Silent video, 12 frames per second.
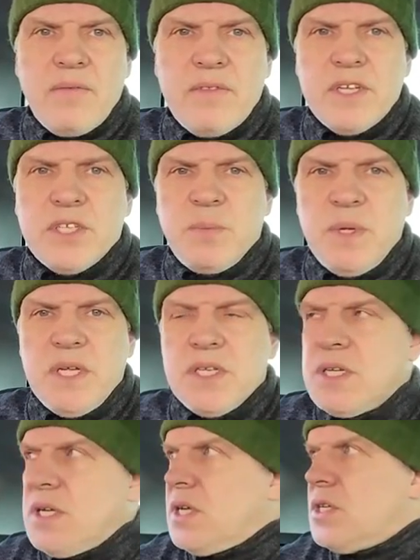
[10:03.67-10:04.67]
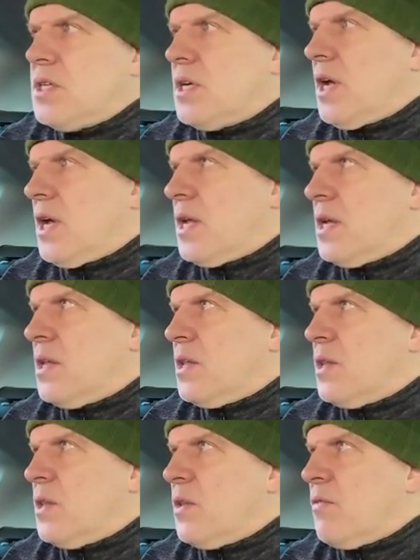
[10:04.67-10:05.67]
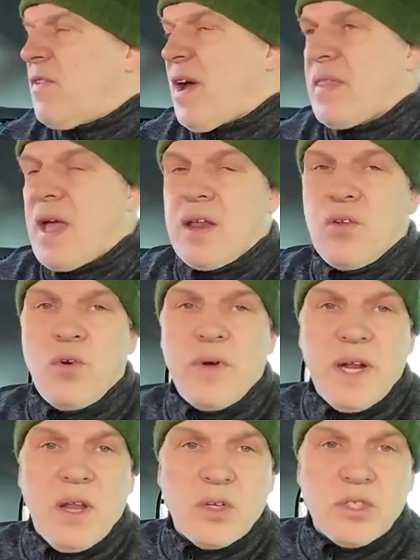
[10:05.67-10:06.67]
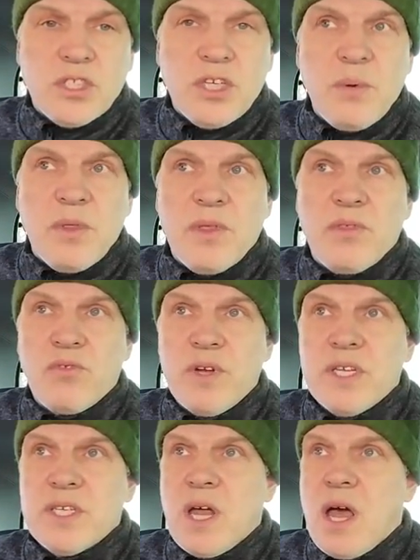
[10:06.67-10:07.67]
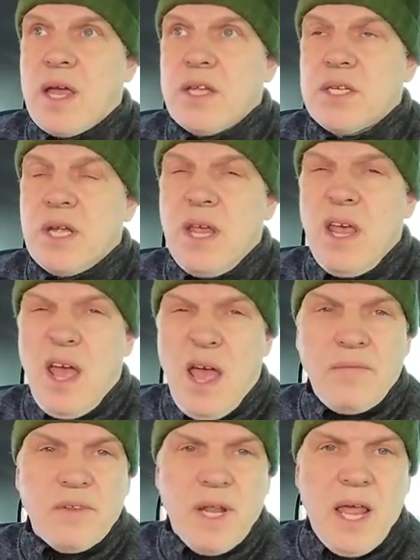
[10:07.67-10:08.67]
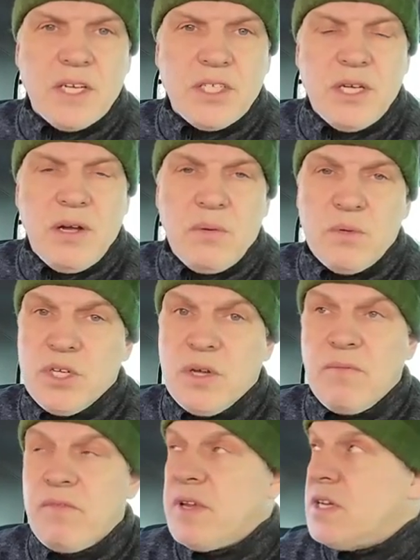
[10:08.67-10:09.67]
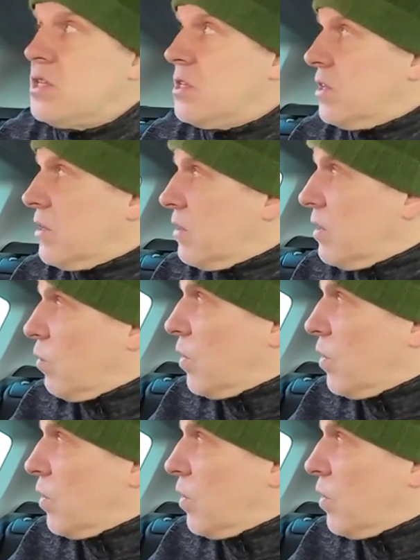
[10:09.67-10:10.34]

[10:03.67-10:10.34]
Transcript: of this species and the fact that I'd already lost two of the three sites, after last year I was convinced that they